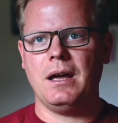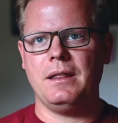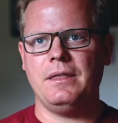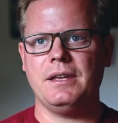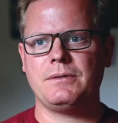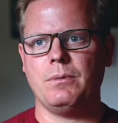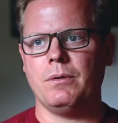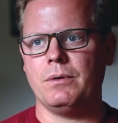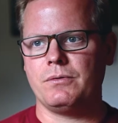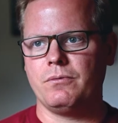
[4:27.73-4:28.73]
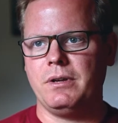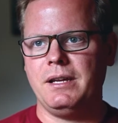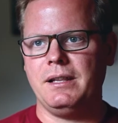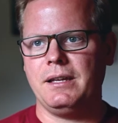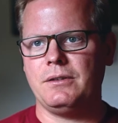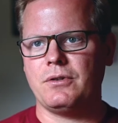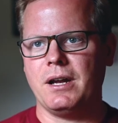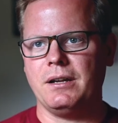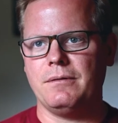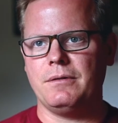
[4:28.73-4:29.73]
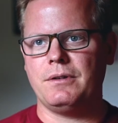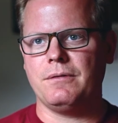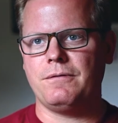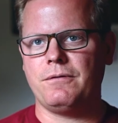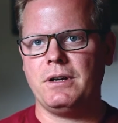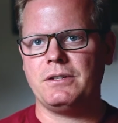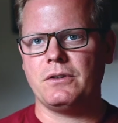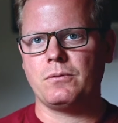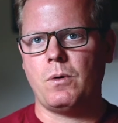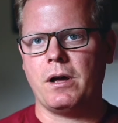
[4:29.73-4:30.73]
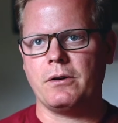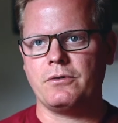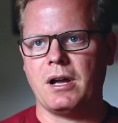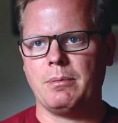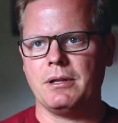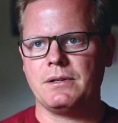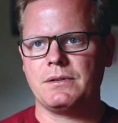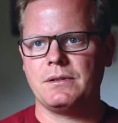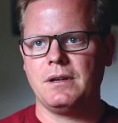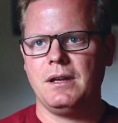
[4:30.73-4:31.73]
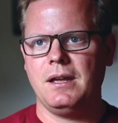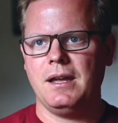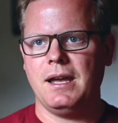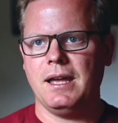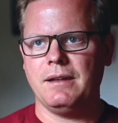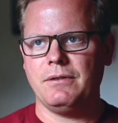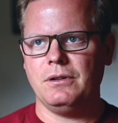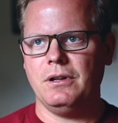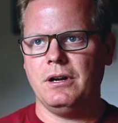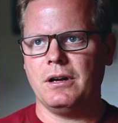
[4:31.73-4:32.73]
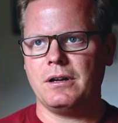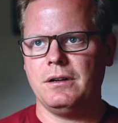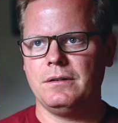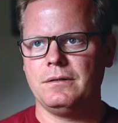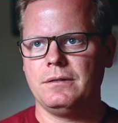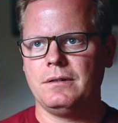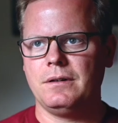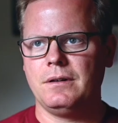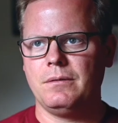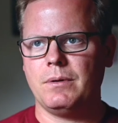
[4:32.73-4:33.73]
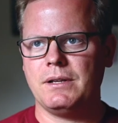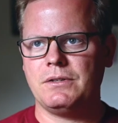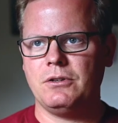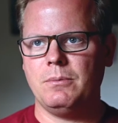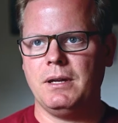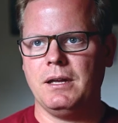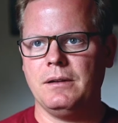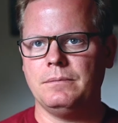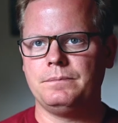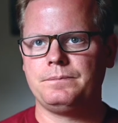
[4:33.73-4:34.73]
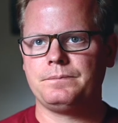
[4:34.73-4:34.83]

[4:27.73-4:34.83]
This one was really trying to freeze those water droplets. And if you look, when I zoom in,